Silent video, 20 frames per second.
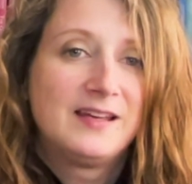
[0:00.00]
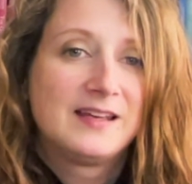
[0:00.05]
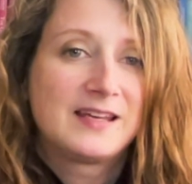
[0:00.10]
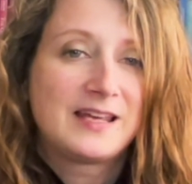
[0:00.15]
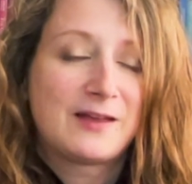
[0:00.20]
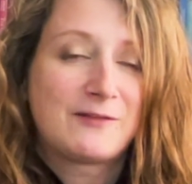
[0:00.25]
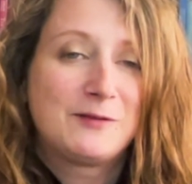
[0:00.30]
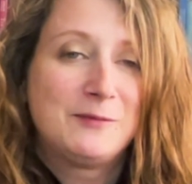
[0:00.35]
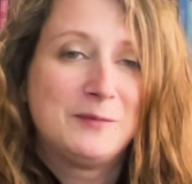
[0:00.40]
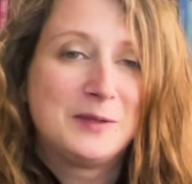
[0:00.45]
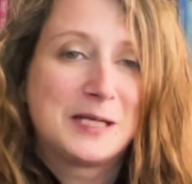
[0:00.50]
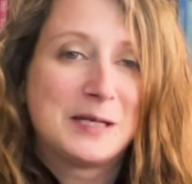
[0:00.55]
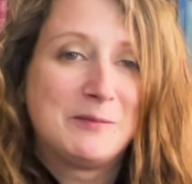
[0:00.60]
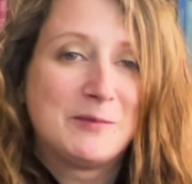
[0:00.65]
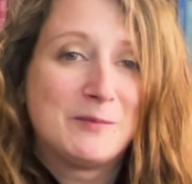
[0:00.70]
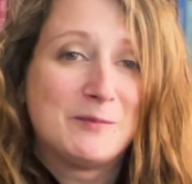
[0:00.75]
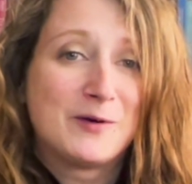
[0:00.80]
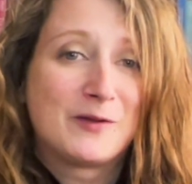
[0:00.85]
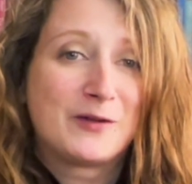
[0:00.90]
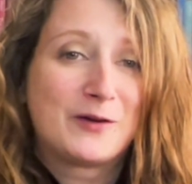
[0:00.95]
Catherine became
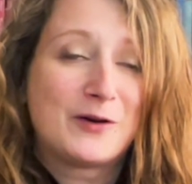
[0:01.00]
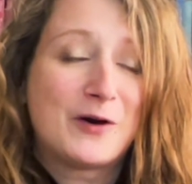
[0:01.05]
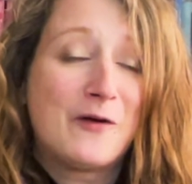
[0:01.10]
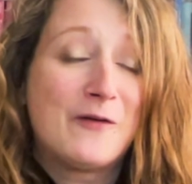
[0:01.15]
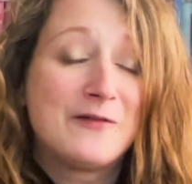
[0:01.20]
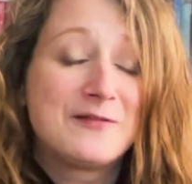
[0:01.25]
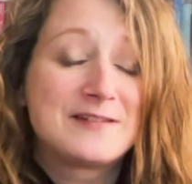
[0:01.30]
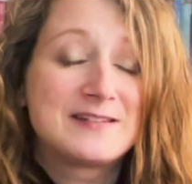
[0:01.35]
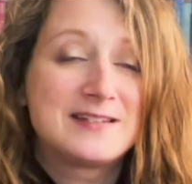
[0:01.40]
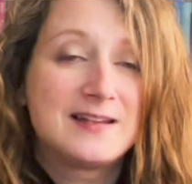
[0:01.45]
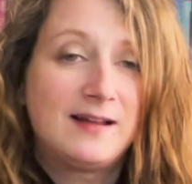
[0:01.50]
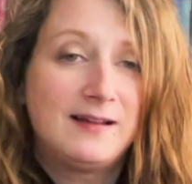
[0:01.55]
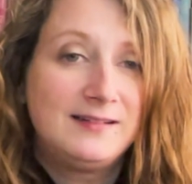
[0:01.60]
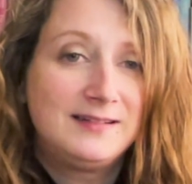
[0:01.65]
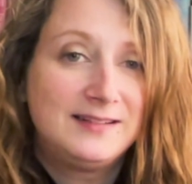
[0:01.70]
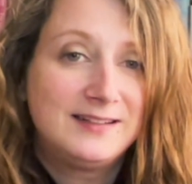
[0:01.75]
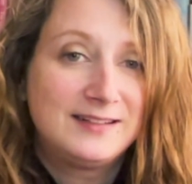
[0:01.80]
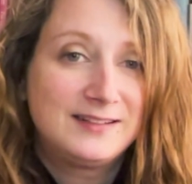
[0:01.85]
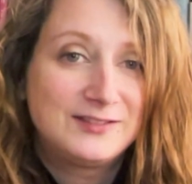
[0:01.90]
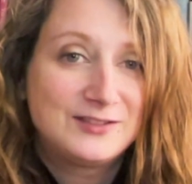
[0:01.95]
the mother of
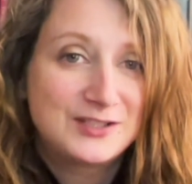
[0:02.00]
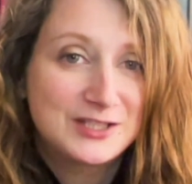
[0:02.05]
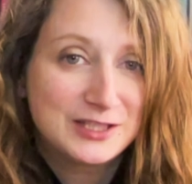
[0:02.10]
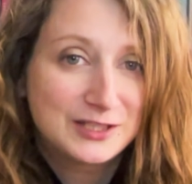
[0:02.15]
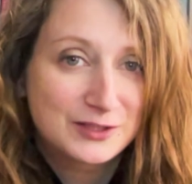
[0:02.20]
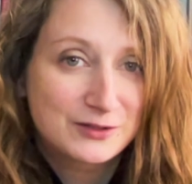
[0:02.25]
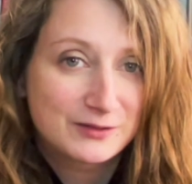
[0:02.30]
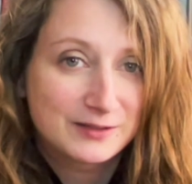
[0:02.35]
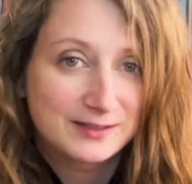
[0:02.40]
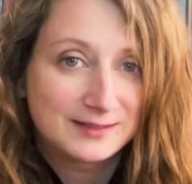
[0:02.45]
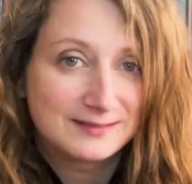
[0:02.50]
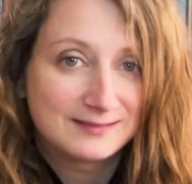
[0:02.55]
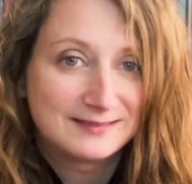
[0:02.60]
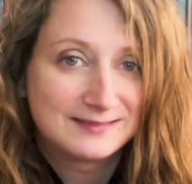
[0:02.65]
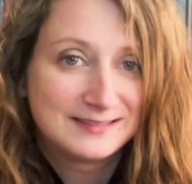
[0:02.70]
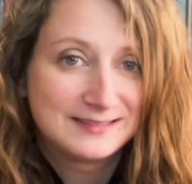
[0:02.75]
10 children.